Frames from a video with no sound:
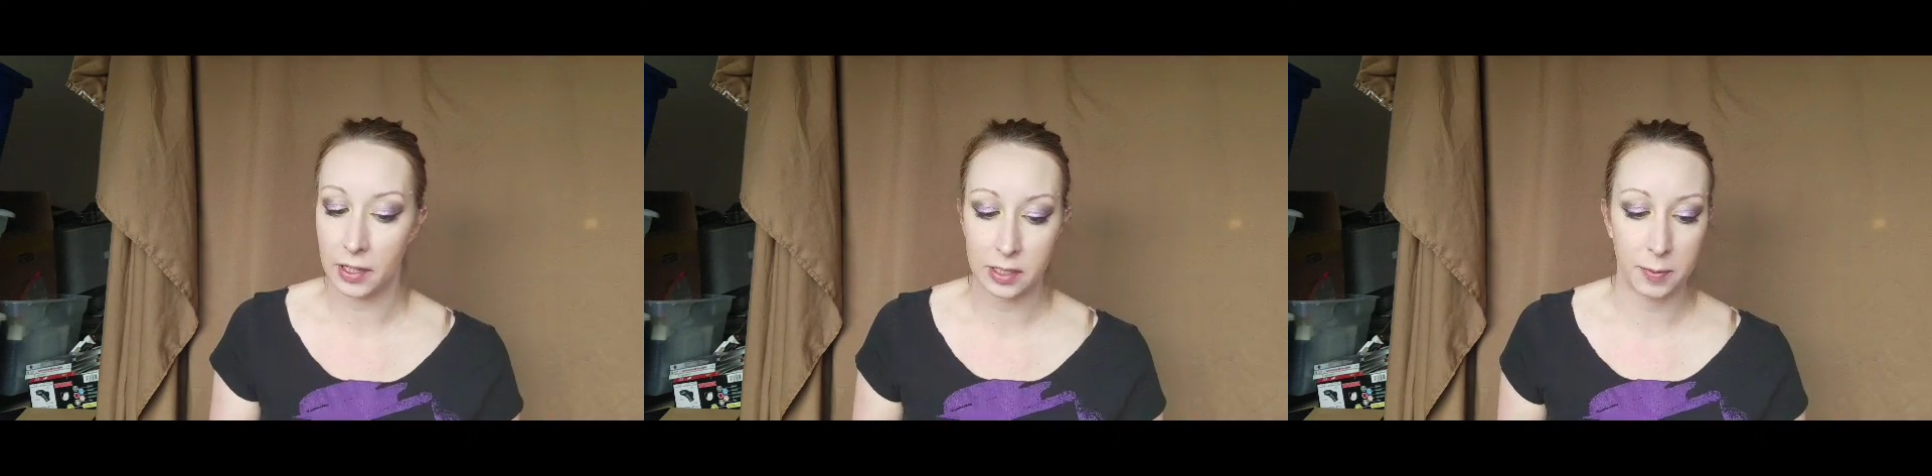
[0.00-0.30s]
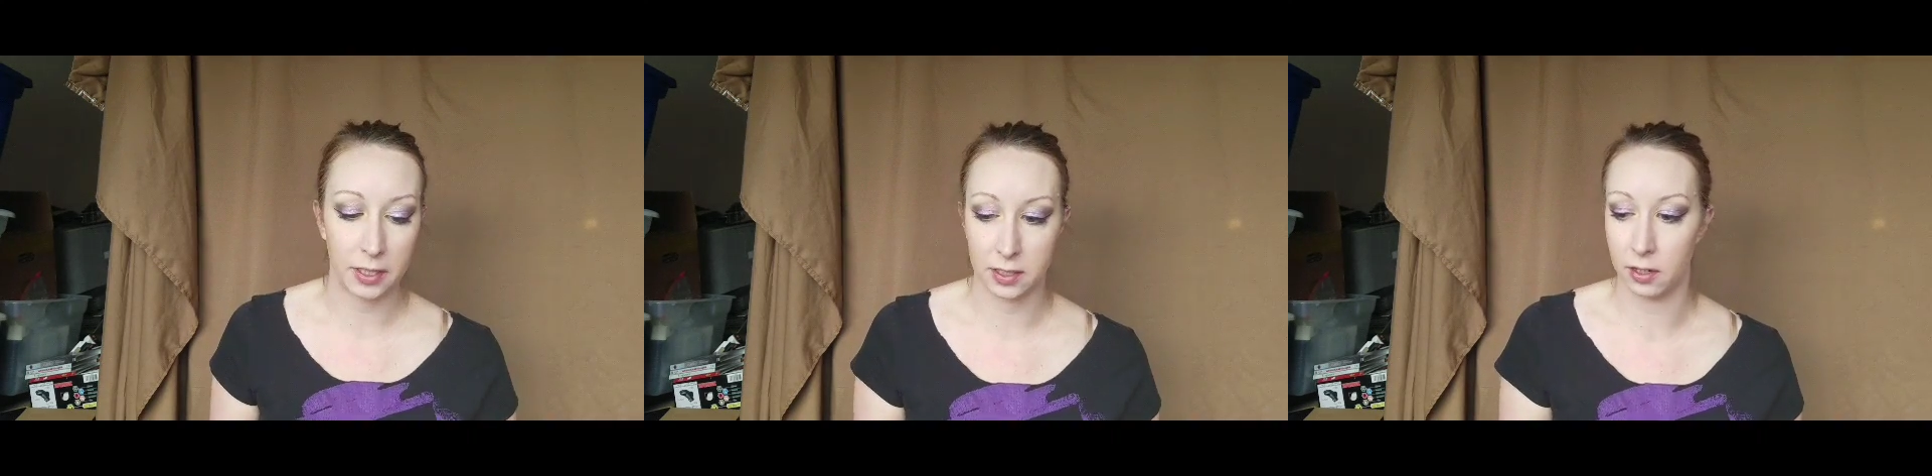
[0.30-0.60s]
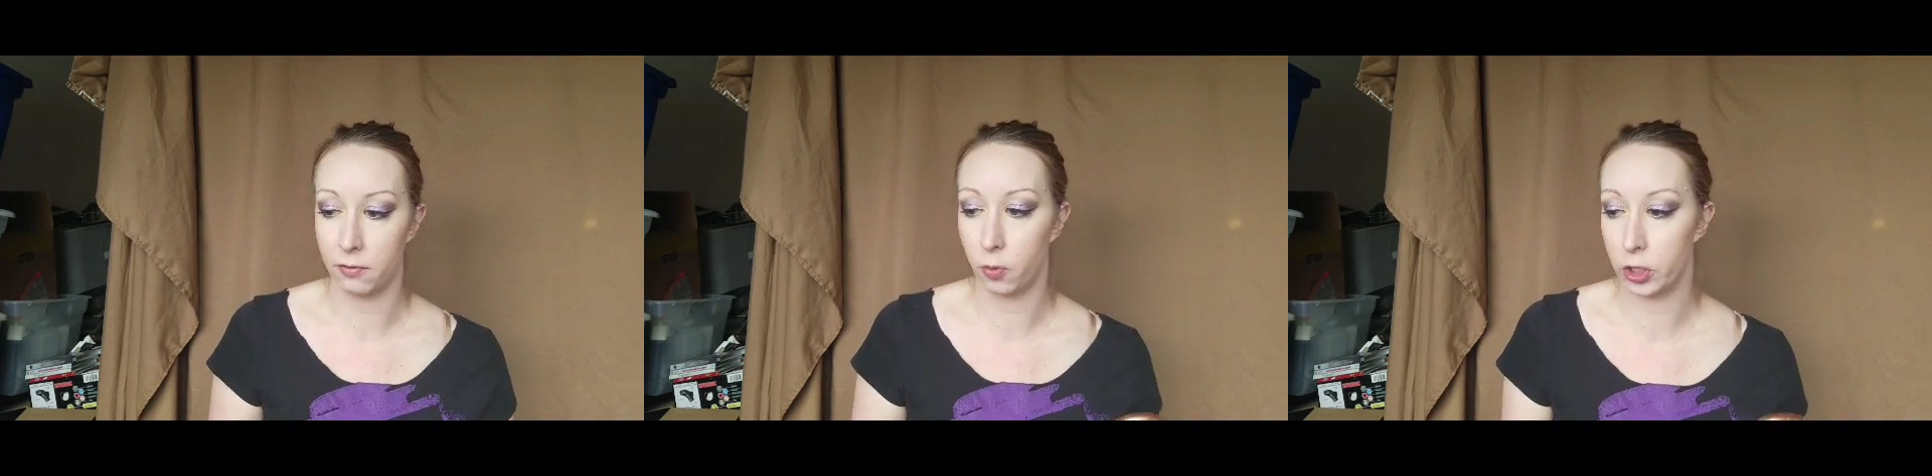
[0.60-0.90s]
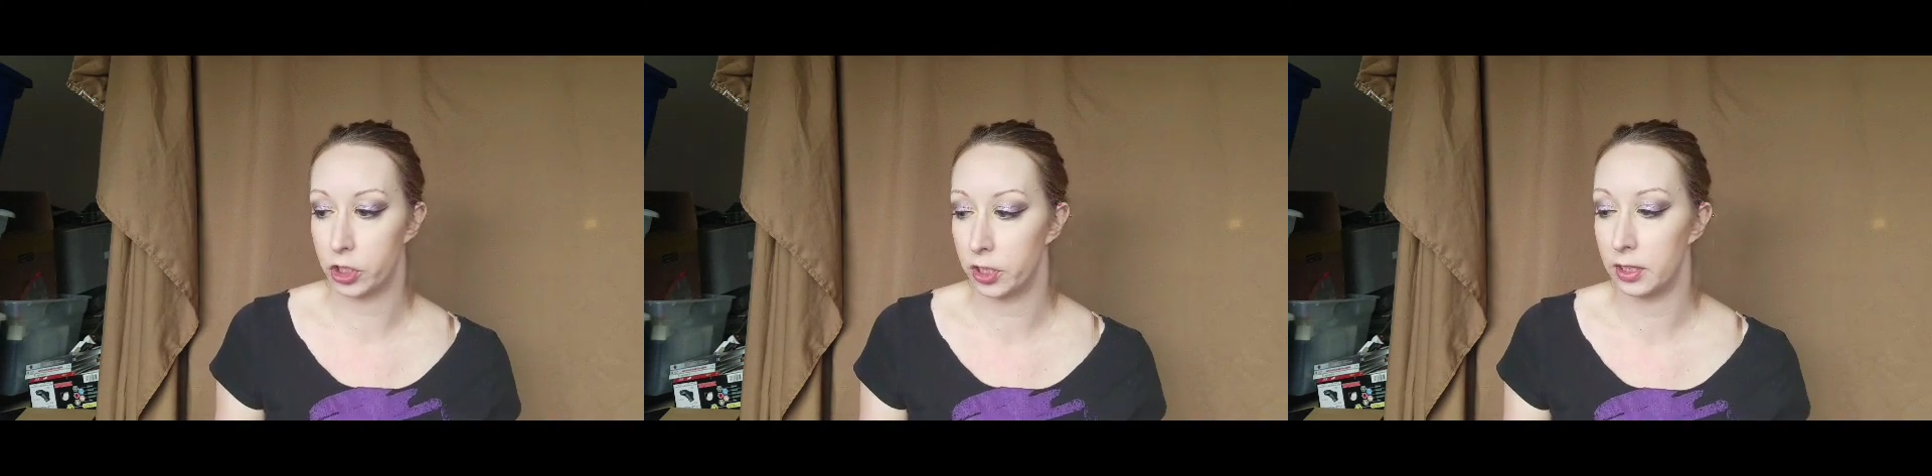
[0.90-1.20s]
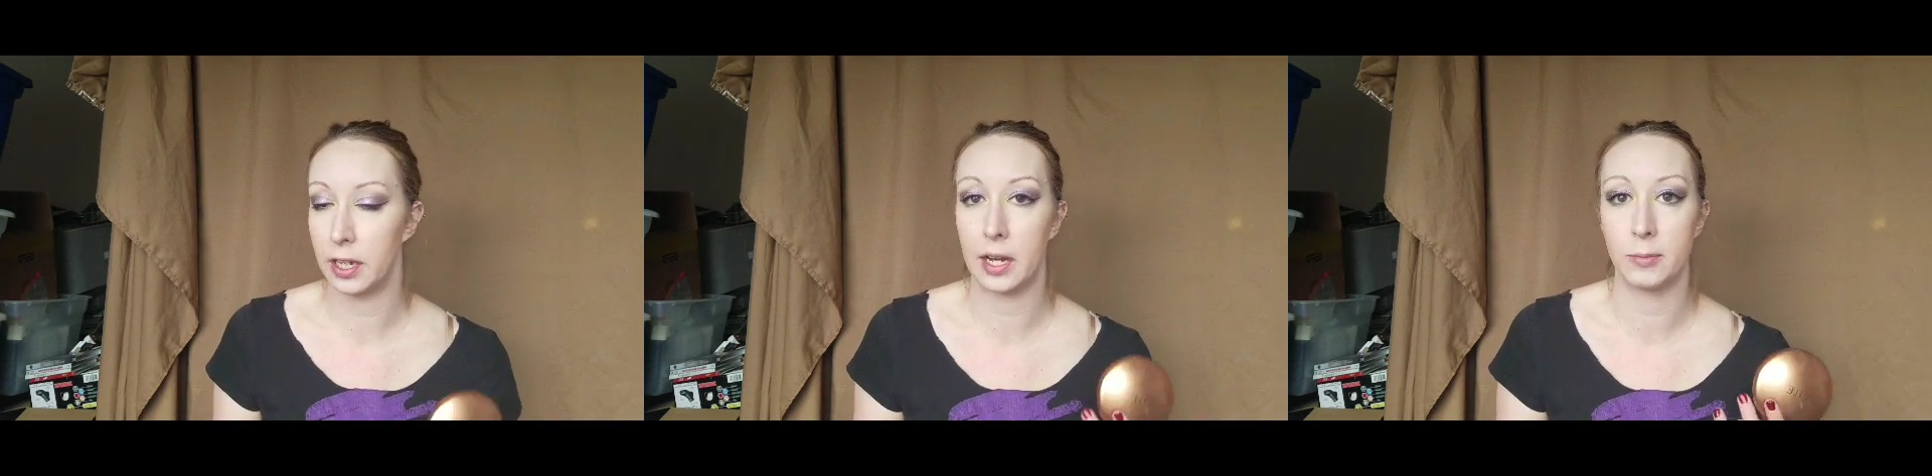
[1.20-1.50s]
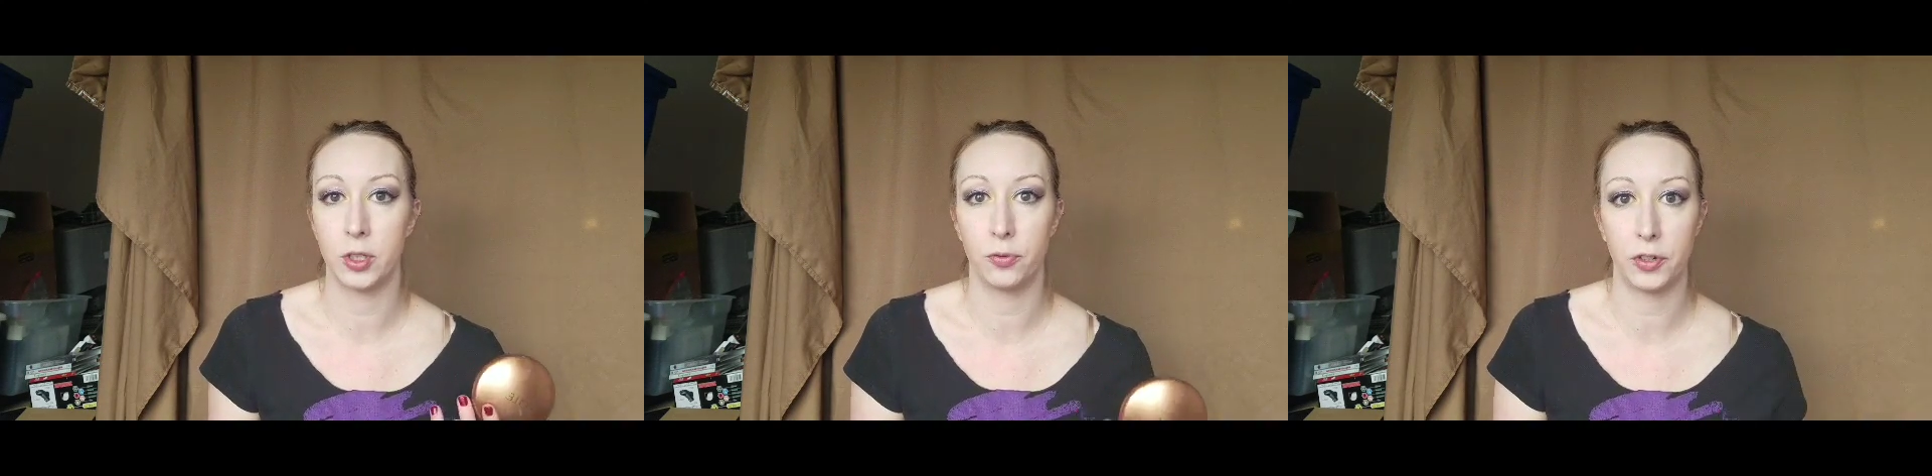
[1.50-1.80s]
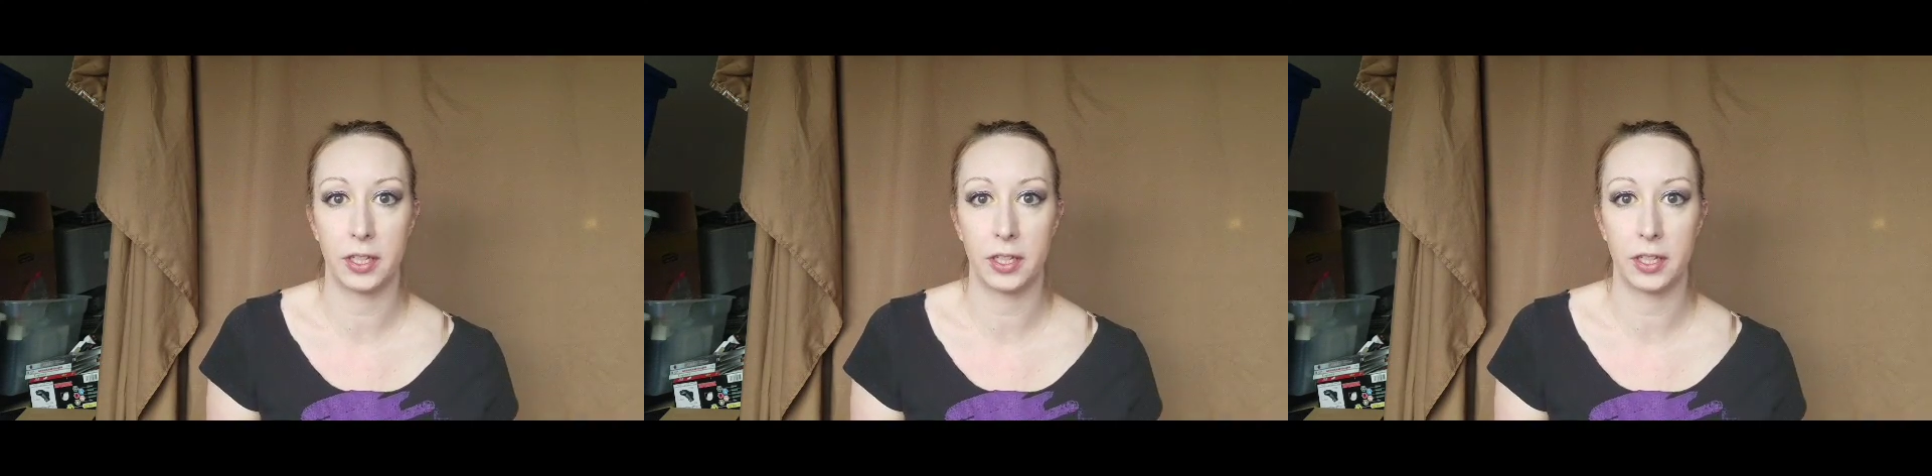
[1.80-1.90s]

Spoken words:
because unfortunately I'm so freaking